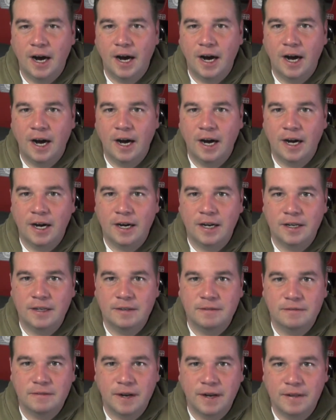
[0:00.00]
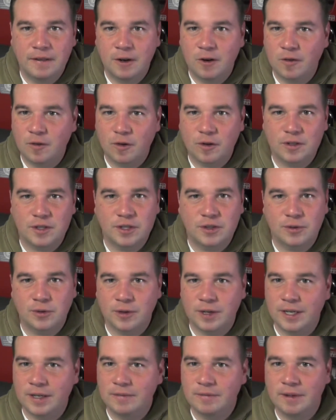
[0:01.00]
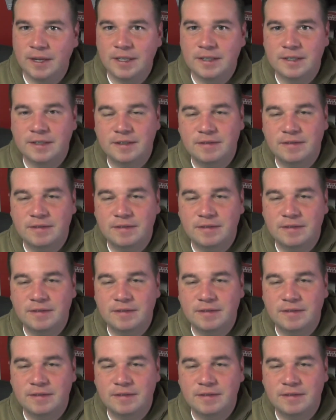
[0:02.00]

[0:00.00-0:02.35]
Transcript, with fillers: Uh, and the overall story, it,